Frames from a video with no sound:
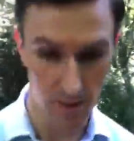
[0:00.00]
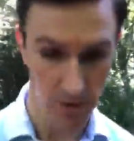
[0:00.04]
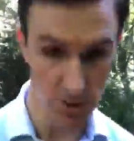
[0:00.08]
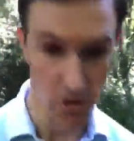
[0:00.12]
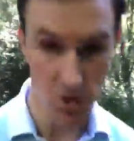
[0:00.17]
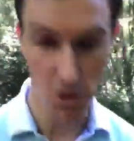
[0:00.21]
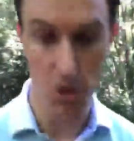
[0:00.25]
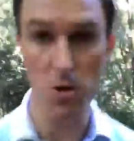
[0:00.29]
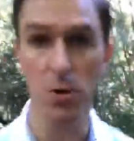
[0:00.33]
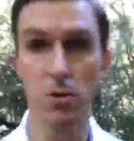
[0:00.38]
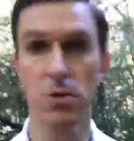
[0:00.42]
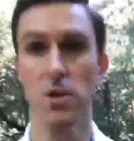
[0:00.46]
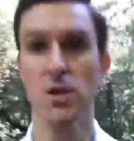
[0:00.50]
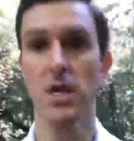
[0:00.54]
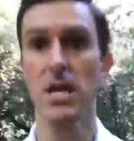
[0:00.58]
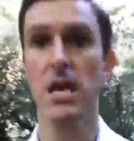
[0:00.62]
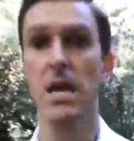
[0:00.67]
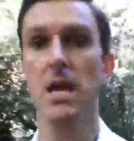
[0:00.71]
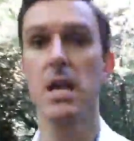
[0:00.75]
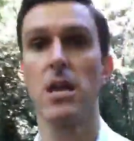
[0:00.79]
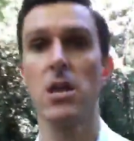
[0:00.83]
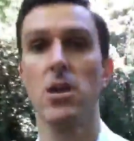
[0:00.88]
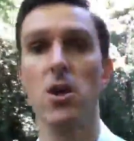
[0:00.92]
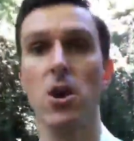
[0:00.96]
to the
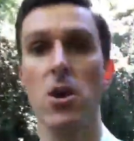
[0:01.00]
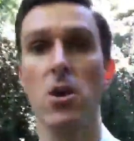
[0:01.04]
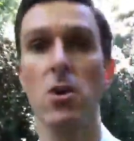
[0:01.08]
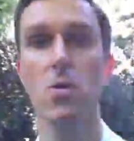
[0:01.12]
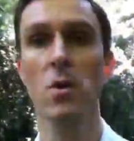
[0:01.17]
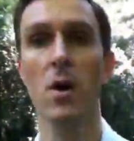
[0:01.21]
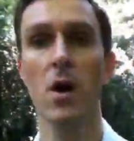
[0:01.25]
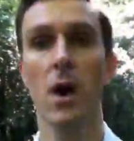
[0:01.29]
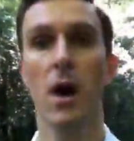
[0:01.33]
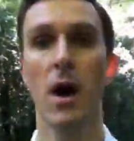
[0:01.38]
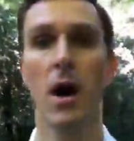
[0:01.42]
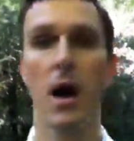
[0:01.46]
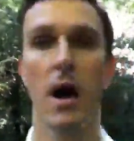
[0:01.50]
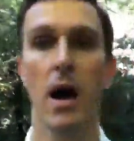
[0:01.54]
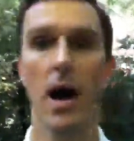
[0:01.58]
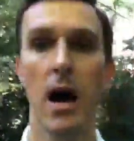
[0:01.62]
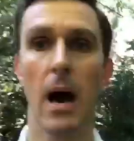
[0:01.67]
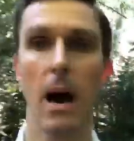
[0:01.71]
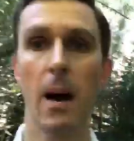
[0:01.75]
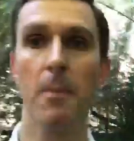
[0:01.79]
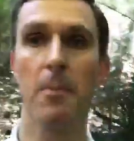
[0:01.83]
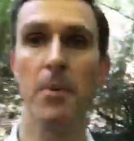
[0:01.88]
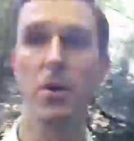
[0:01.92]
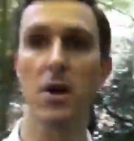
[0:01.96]
EU.
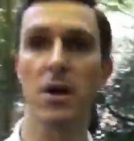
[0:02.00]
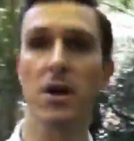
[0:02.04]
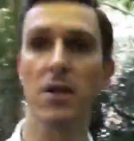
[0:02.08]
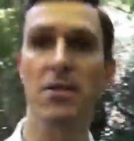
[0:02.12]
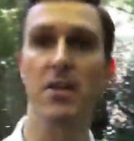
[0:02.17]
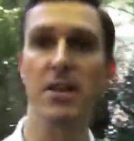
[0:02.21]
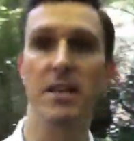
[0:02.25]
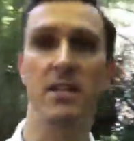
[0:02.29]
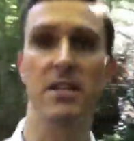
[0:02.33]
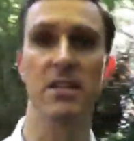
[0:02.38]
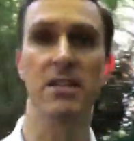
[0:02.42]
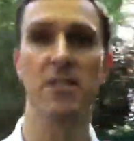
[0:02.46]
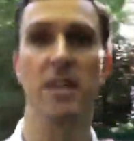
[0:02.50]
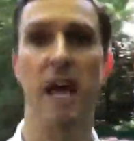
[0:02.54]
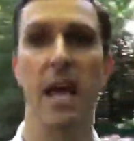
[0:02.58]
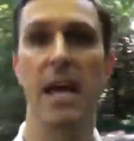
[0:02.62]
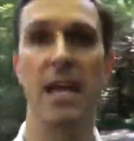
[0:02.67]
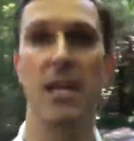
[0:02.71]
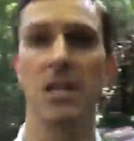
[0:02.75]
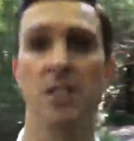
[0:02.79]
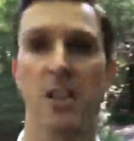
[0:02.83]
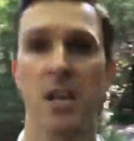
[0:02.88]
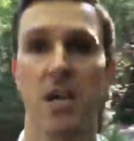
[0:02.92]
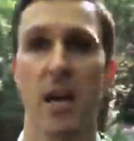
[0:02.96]
But at this
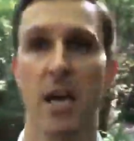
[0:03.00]
stage,